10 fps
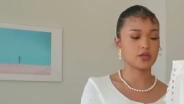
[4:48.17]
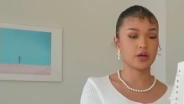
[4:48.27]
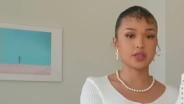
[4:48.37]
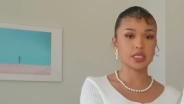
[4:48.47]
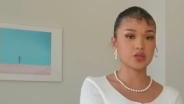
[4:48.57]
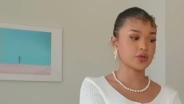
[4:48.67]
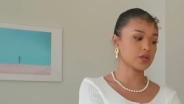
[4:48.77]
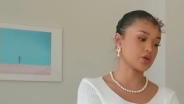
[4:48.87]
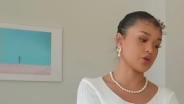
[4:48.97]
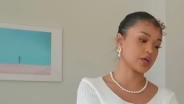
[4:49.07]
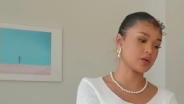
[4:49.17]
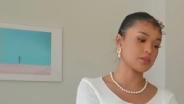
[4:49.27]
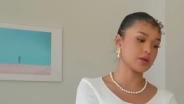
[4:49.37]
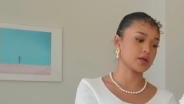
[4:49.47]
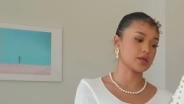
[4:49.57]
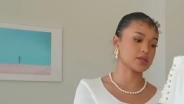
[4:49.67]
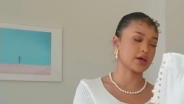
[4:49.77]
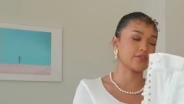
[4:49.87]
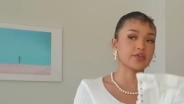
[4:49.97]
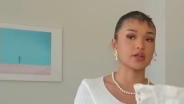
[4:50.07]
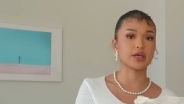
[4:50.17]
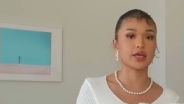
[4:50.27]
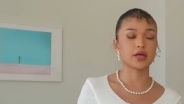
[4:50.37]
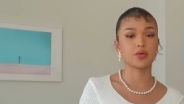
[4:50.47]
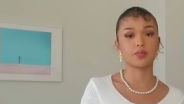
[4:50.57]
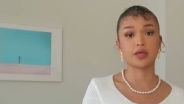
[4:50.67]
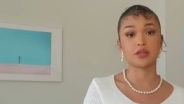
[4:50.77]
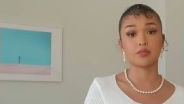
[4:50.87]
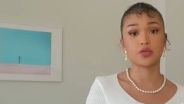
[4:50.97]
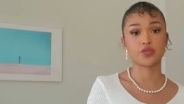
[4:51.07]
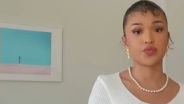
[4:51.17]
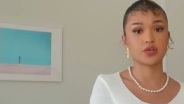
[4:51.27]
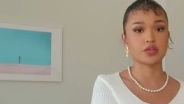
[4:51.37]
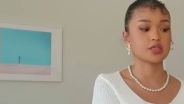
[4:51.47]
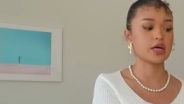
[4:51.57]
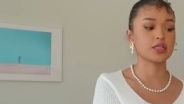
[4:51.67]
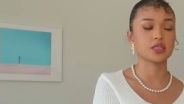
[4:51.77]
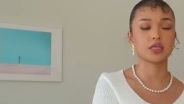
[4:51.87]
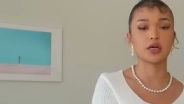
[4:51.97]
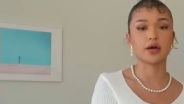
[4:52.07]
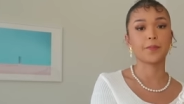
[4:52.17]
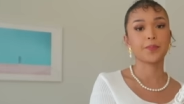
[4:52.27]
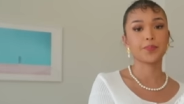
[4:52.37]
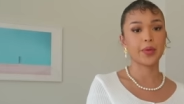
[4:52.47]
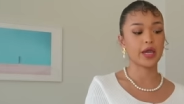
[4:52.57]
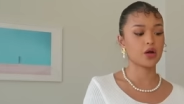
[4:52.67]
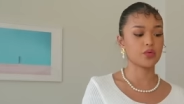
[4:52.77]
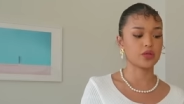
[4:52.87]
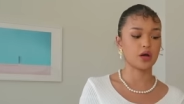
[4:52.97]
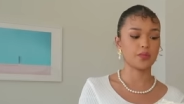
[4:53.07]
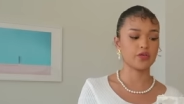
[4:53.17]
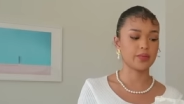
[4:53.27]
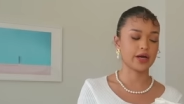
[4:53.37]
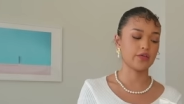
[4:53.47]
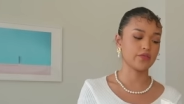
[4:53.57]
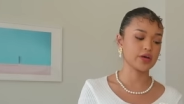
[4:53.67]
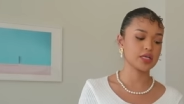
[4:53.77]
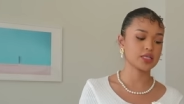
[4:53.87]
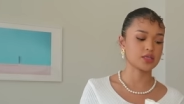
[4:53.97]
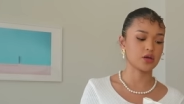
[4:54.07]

So I got this one in cream because I feel like it would be the most versatile to pair with a couple of my outfits,